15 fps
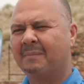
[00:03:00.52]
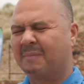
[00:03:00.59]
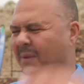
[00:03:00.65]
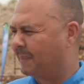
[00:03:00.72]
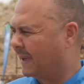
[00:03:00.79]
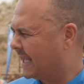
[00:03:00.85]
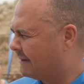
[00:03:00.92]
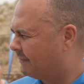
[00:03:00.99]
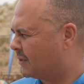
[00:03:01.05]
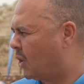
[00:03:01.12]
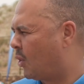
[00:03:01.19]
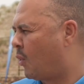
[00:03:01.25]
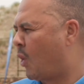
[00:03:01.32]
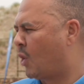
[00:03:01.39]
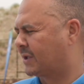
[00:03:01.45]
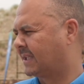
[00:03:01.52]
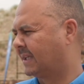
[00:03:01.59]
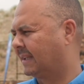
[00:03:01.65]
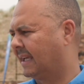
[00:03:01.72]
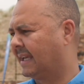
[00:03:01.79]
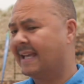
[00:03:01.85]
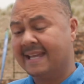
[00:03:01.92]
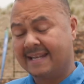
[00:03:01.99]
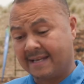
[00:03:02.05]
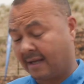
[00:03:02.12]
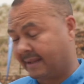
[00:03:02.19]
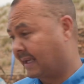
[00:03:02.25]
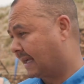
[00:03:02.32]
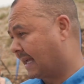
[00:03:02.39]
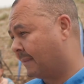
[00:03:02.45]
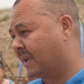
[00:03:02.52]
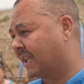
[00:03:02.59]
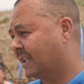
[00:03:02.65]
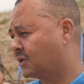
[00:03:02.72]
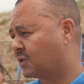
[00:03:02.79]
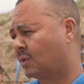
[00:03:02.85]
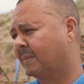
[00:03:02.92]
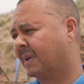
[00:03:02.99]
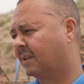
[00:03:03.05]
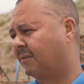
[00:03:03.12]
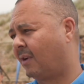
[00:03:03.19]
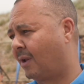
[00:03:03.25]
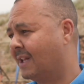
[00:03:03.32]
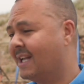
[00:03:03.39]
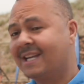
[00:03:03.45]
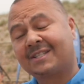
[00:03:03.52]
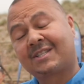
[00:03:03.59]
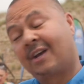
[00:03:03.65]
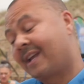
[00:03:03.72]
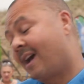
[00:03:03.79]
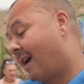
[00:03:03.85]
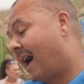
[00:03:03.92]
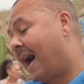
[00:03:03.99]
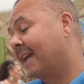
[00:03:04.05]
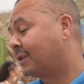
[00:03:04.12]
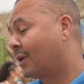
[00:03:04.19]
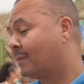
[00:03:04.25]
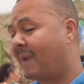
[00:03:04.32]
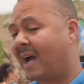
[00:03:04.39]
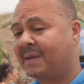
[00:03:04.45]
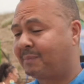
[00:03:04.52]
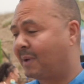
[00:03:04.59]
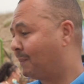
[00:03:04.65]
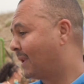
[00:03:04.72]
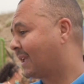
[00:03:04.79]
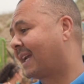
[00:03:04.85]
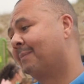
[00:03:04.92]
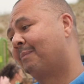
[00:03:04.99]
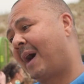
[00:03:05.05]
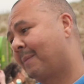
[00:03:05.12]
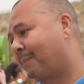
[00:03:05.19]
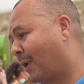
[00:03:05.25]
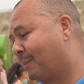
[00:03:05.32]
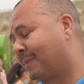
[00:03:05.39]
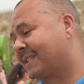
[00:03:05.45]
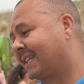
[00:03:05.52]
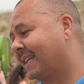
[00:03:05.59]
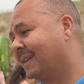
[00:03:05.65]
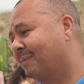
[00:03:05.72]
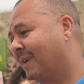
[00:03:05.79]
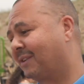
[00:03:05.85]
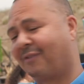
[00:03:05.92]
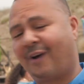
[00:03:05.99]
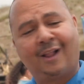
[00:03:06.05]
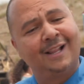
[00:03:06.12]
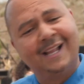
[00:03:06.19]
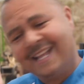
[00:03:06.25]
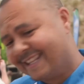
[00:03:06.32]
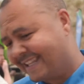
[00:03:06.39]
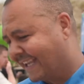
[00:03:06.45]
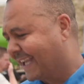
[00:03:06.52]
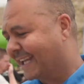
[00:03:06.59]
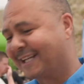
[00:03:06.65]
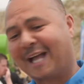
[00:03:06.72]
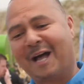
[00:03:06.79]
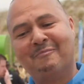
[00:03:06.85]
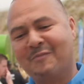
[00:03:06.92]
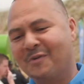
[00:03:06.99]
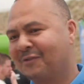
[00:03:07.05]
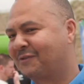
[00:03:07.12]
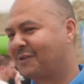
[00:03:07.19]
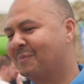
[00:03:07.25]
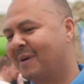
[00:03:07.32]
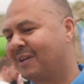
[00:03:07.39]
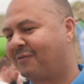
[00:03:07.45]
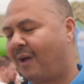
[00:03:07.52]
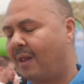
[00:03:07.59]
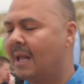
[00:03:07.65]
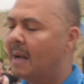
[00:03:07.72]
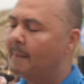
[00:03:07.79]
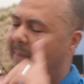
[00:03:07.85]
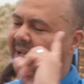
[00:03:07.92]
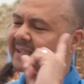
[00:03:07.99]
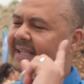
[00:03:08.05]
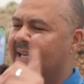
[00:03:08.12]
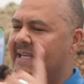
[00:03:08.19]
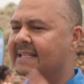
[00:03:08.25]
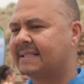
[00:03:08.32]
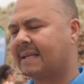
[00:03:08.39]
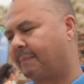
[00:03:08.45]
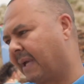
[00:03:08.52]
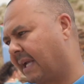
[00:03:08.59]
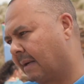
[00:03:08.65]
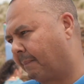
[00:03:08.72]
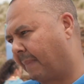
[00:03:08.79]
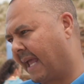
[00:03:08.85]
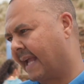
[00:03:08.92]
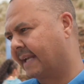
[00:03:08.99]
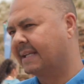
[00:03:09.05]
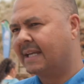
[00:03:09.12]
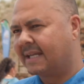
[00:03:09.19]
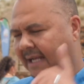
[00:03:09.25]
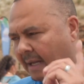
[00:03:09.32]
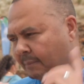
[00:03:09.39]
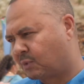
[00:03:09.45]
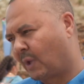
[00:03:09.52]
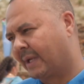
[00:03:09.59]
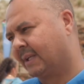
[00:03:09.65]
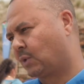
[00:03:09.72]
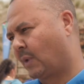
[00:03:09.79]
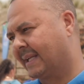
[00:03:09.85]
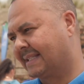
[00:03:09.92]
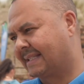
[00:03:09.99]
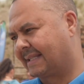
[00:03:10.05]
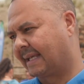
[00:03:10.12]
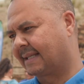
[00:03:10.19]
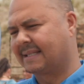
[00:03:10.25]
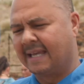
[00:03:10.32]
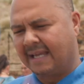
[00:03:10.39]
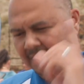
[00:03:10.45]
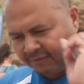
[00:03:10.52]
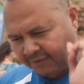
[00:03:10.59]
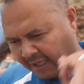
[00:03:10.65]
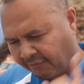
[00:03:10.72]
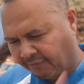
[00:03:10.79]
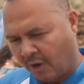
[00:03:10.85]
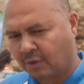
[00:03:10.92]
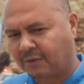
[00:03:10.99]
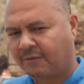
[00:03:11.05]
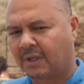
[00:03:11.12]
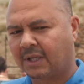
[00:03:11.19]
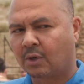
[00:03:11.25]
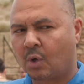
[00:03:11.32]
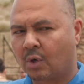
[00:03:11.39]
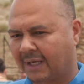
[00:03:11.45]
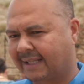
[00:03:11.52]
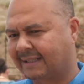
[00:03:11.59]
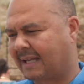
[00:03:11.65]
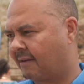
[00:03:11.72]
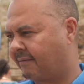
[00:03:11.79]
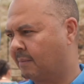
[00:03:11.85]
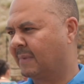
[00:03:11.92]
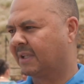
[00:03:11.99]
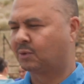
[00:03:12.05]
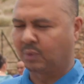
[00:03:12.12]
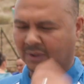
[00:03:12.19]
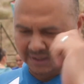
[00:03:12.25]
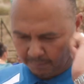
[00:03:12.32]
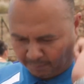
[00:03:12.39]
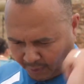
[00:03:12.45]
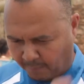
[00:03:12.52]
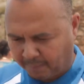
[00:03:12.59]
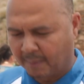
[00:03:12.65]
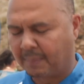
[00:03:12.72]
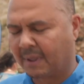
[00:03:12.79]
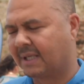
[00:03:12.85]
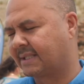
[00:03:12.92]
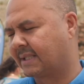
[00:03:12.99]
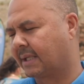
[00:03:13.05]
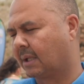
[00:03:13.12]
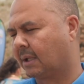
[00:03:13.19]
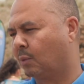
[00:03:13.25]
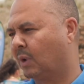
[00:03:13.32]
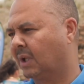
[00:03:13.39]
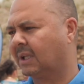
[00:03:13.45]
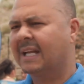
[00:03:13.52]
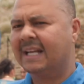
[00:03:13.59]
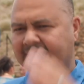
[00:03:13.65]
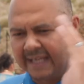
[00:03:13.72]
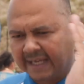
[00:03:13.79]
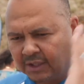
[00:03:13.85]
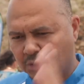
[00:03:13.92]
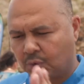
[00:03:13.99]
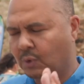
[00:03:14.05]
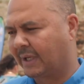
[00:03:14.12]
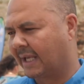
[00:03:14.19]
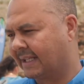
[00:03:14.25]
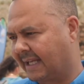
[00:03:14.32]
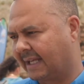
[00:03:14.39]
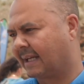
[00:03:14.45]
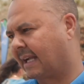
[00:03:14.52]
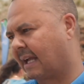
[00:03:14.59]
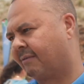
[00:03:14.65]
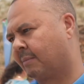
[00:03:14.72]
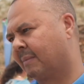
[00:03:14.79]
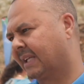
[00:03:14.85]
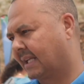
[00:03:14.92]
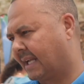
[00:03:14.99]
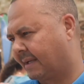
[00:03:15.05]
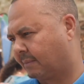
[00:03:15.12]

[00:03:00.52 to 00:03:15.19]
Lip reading: People have no water there. Now they're coming into Midvaal. So I don't mind. People can buy property in Midvaal. They can come move to Midvaal, but there is a bigger plan. Come 2026, if they vote for the correct government with the proper political will, they too can get a government like